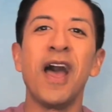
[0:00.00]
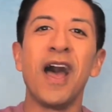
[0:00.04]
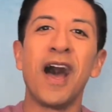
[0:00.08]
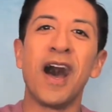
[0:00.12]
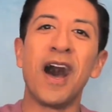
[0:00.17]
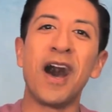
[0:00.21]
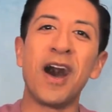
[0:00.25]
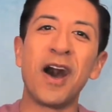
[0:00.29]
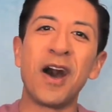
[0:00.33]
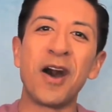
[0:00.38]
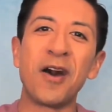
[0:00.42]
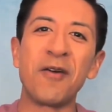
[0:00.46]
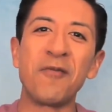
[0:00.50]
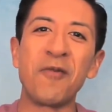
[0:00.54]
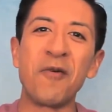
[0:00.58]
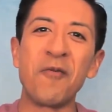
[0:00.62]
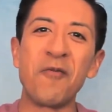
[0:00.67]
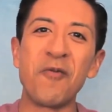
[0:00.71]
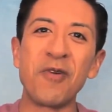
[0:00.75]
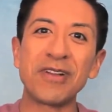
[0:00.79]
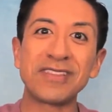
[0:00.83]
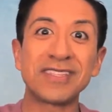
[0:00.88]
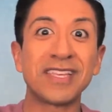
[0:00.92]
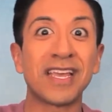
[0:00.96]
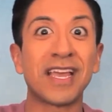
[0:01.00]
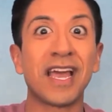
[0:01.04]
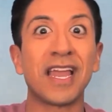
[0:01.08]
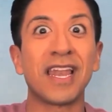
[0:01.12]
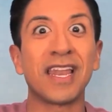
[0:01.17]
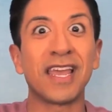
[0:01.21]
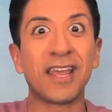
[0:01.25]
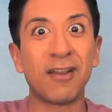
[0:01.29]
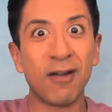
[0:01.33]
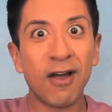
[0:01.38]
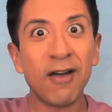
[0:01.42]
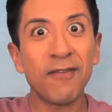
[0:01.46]
once I got
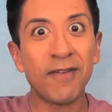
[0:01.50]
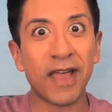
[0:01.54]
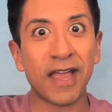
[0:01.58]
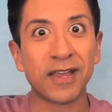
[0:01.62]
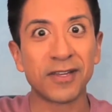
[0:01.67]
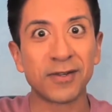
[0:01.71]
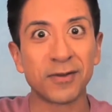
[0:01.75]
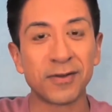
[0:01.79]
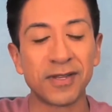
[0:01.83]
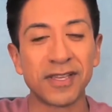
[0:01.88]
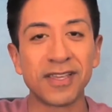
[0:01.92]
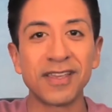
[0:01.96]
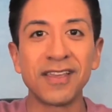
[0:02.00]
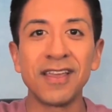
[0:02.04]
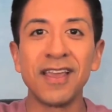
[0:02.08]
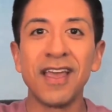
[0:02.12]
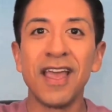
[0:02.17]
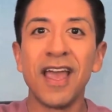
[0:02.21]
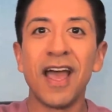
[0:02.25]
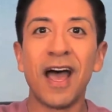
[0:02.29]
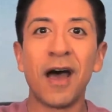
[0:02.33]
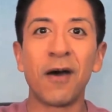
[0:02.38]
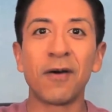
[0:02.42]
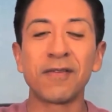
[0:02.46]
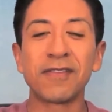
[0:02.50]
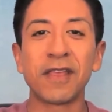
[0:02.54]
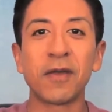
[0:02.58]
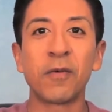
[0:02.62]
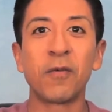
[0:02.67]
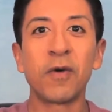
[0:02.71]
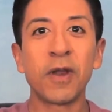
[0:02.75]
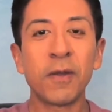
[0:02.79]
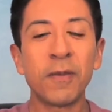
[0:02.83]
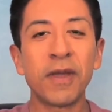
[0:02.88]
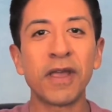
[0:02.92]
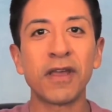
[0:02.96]
laid off, actually, I was like,
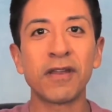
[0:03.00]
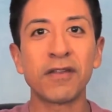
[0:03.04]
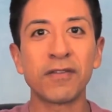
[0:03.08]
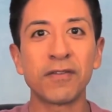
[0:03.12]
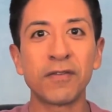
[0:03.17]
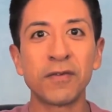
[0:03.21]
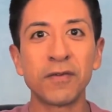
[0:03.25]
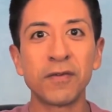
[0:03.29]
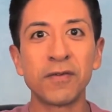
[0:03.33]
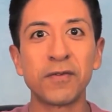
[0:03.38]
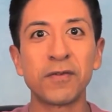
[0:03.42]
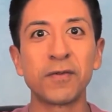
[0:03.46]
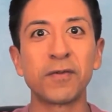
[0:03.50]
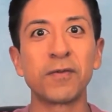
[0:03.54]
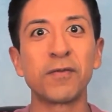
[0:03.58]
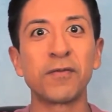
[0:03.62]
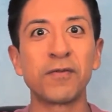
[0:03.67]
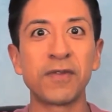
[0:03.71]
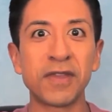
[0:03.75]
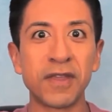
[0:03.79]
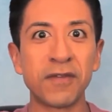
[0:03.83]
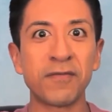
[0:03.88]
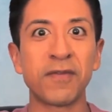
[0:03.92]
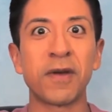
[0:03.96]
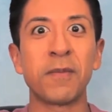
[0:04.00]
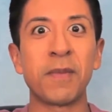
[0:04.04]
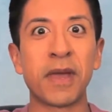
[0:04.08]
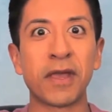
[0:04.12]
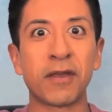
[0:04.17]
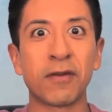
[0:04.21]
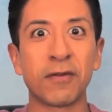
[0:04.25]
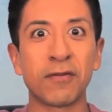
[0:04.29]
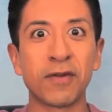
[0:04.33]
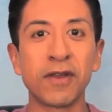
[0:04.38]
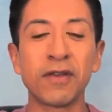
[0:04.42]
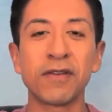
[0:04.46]
what am I going to do to reinvent my
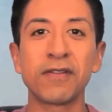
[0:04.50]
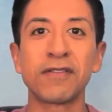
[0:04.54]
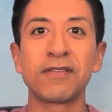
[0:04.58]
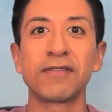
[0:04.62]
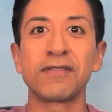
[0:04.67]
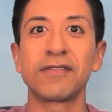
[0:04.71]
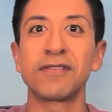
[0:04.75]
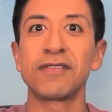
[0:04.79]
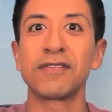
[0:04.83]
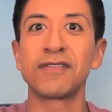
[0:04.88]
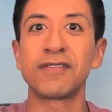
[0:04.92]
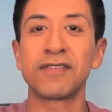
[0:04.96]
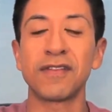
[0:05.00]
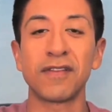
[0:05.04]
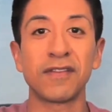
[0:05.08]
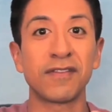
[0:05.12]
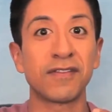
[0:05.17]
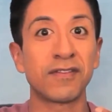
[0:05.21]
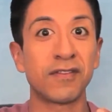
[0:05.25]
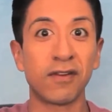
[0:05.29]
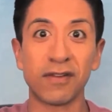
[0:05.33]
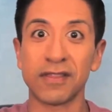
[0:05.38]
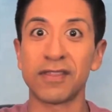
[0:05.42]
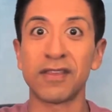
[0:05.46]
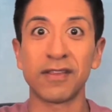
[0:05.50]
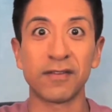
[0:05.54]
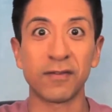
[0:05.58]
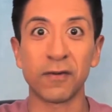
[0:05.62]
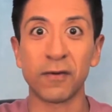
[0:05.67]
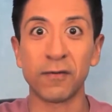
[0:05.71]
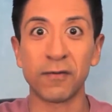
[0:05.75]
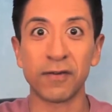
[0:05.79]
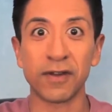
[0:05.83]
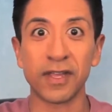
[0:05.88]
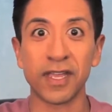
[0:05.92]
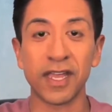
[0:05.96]
career, to just start things
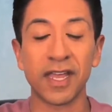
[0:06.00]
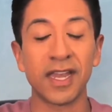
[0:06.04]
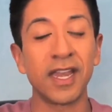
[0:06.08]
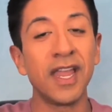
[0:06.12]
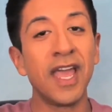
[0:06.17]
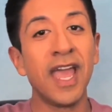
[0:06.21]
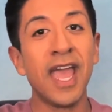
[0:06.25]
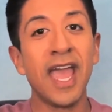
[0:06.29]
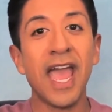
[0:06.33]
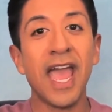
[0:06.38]
over again?